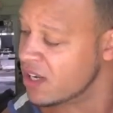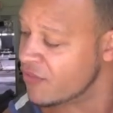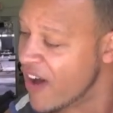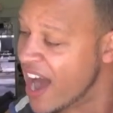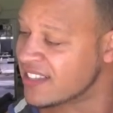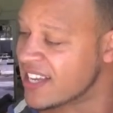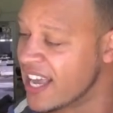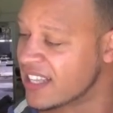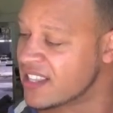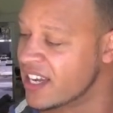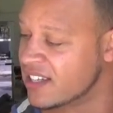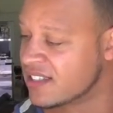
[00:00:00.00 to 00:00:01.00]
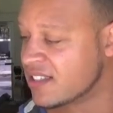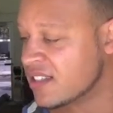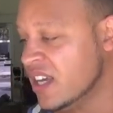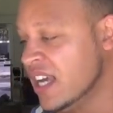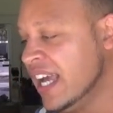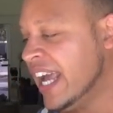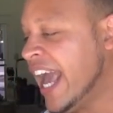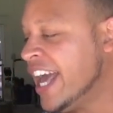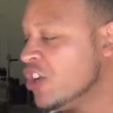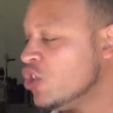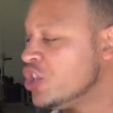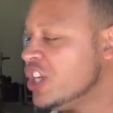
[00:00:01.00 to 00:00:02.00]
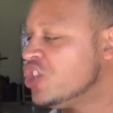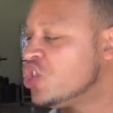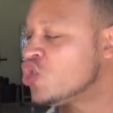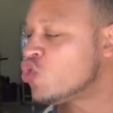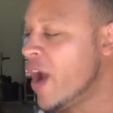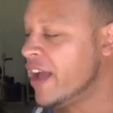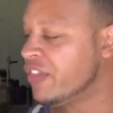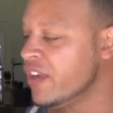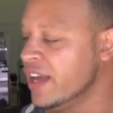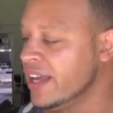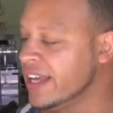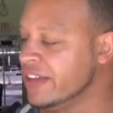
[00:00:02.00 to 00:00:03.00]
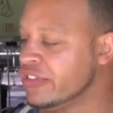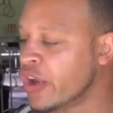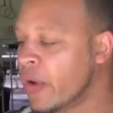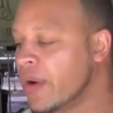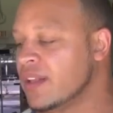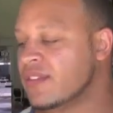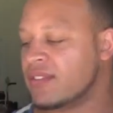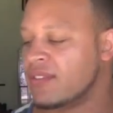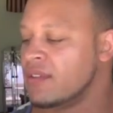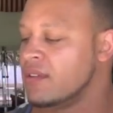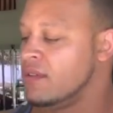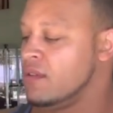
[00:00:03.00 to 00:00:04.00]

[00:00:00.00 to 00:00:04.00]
And if I take this, energy, strength, endurance,